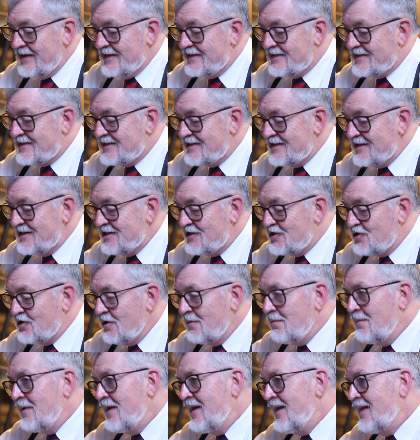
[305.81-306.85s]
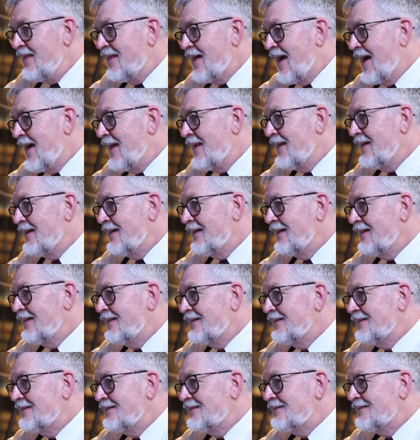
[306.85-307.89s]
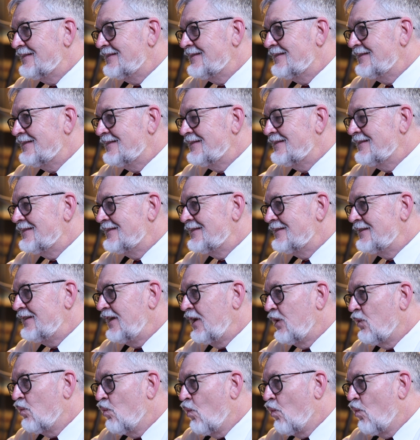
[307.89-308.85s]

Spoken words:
It should be that the